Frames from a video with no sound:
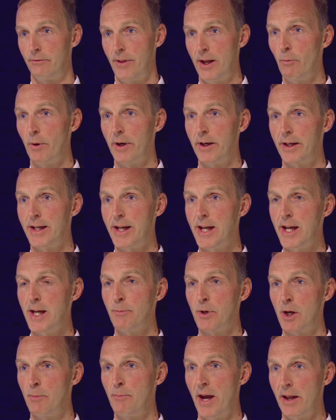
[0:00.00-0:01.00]
They want to
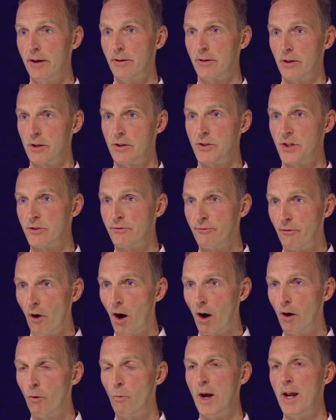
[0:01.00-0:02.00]
keep competitors as
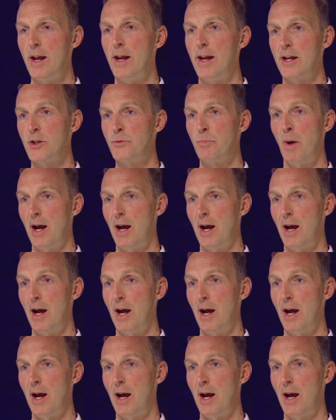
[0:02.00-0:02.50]
far away as